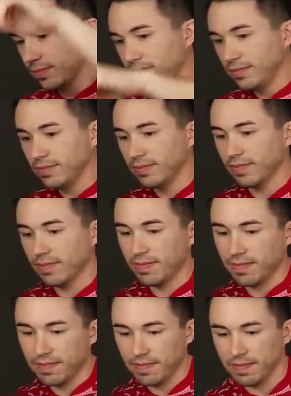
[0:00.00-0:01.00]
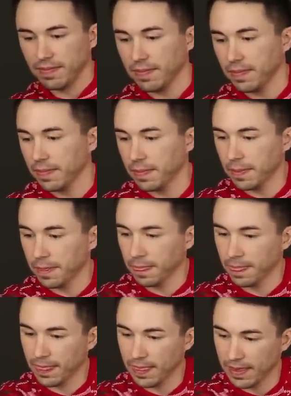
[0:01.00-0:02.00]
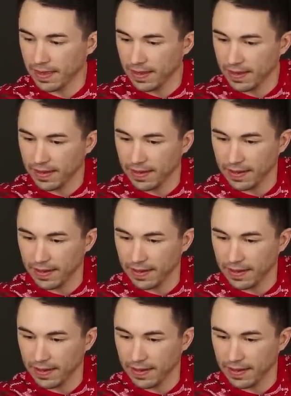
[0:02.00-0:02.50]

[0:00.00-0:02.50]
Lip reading: (not speaking)